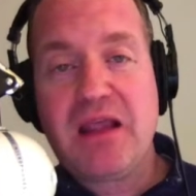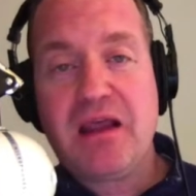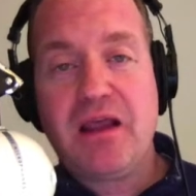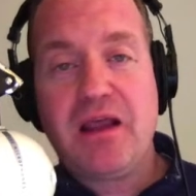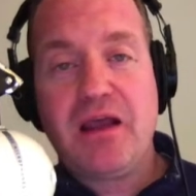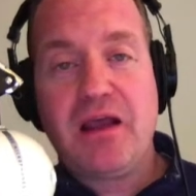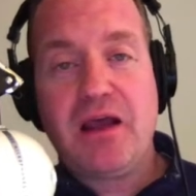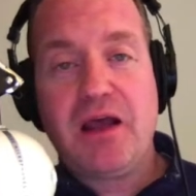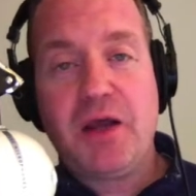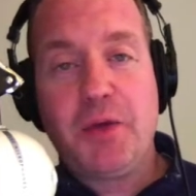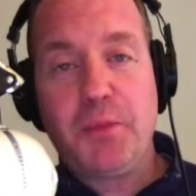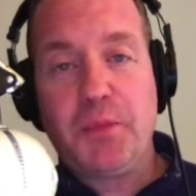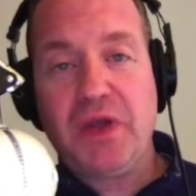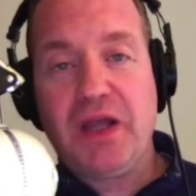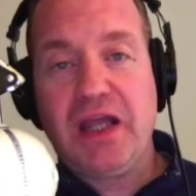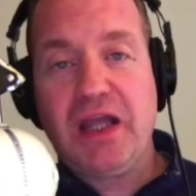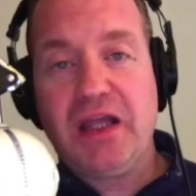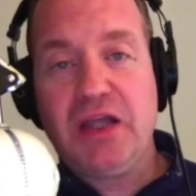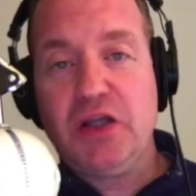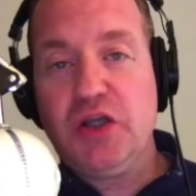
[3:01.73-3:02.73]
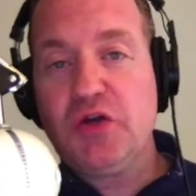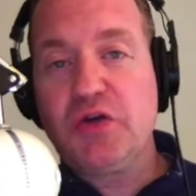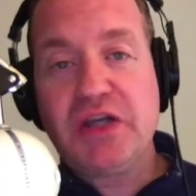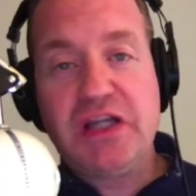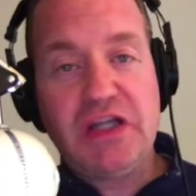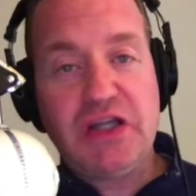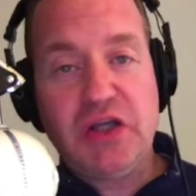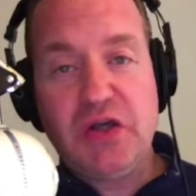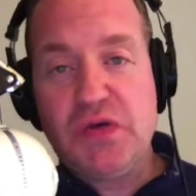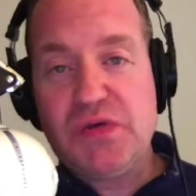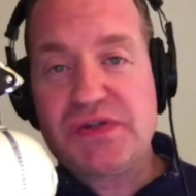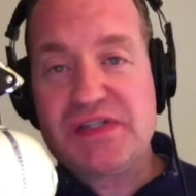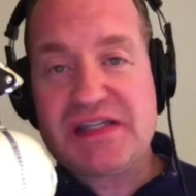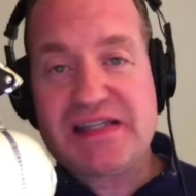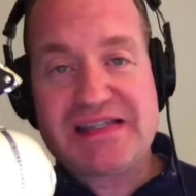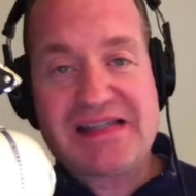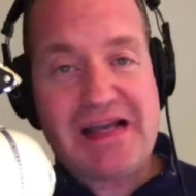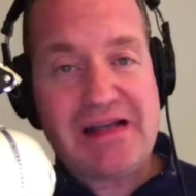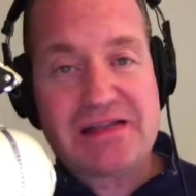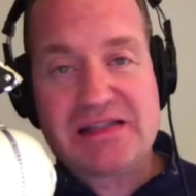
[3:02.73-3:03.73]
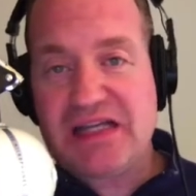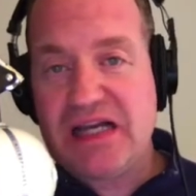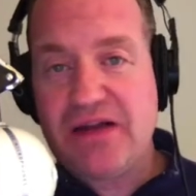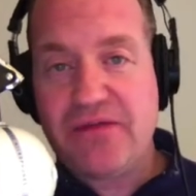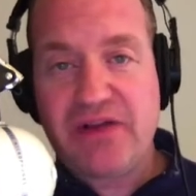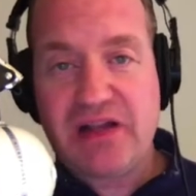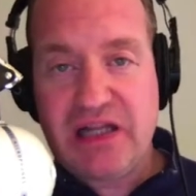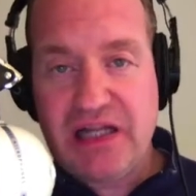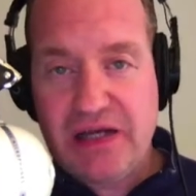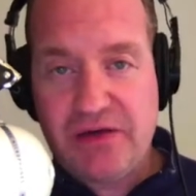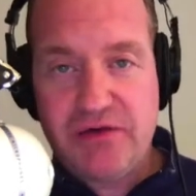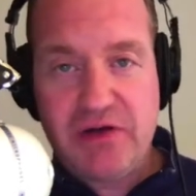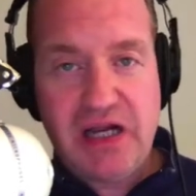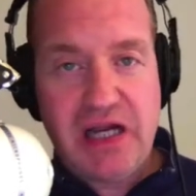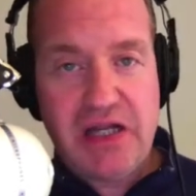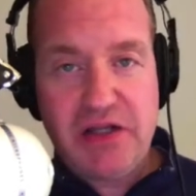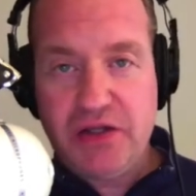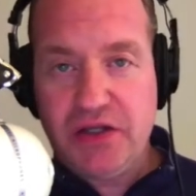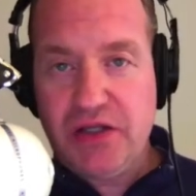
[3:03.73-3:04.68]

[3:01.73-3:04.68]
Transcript: And you can use this outside of Cloud9.